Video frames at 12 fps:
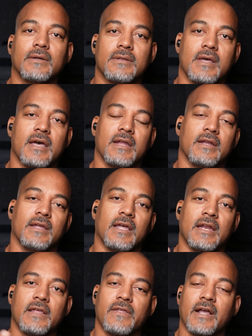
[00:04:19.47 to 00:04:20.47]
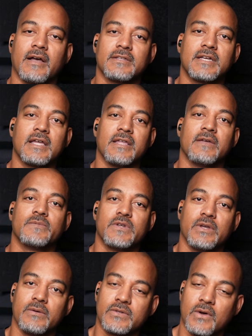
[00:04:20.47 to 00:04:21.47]
that anything outside of the
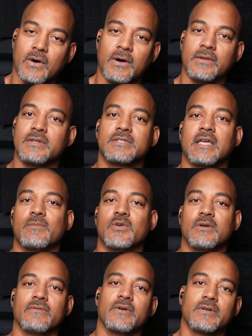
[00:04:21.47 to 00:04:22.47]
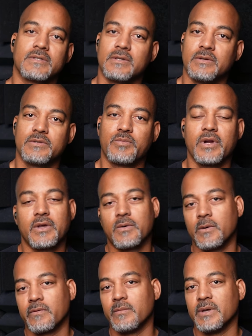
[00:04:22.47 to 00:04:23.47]
MCU is all in the same universe. So it's pretty
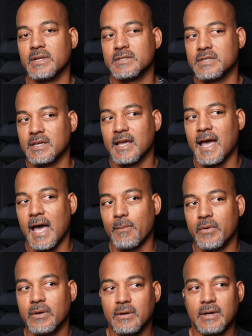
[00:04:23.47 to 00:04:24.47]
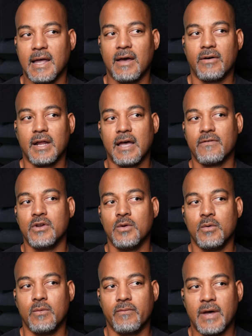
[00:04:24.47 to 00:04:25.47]
cool for me to see Cap now. And I have a
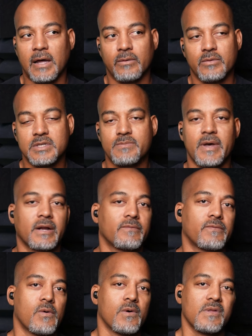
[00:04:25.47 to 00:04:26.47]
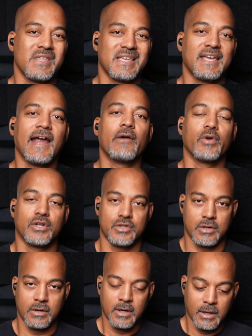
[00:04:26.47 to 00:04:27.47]
newfound respect for the
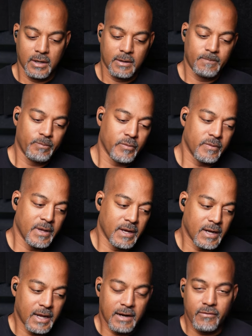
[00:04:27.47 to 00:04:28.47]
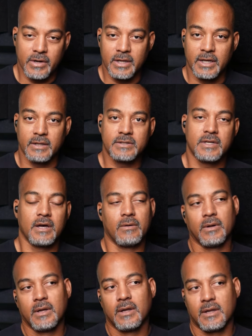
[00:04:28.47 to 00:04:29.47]
character than I ever did.
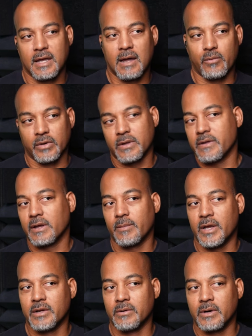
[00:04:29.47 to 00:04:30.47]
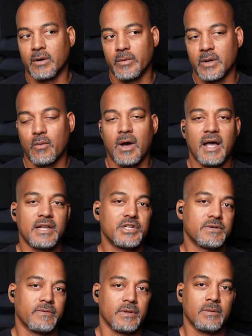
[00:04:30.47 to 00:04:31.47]
So, yeah, I'm really thinking about doing a
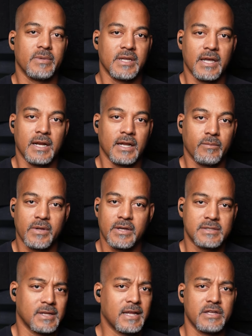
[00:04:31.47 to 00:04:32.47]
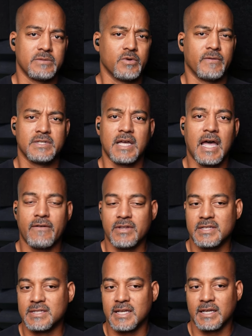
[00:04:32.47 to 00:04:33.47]
rewatch from the beginning. Because a lot of these movies I
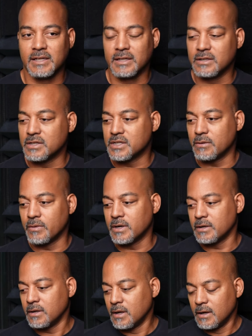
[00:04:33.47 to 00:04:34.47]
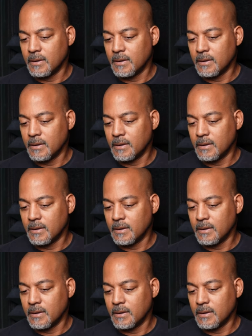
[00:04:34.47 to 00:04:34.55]
haven't seen. And shit, when did